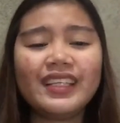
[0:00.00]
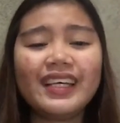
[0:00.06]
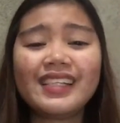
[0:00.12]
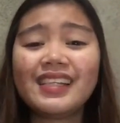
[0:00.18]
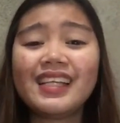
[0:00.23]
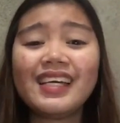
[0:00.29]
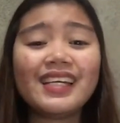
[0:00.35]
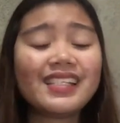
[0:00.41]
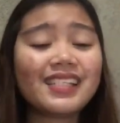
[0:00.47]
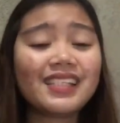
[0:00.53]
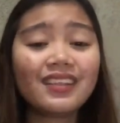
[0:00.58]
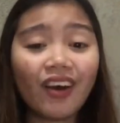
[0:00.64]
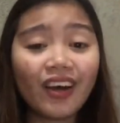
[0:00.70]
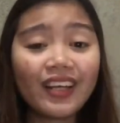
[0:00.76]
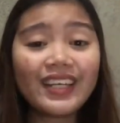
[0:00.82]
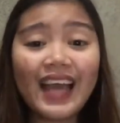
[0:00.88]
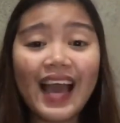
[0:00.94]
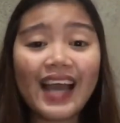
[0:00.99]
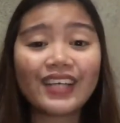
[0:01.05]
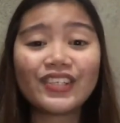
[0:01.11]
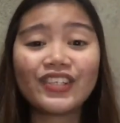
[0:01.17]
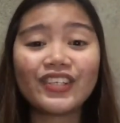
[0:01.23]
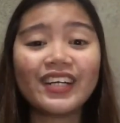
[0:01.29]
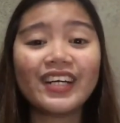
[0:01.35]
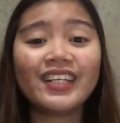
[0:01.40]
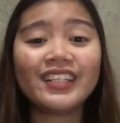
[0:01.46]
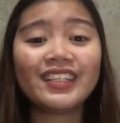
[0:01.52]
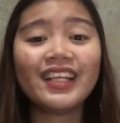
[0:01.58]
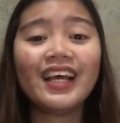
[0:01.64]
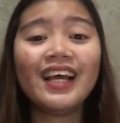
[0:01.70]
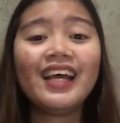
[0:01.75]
that is not accurate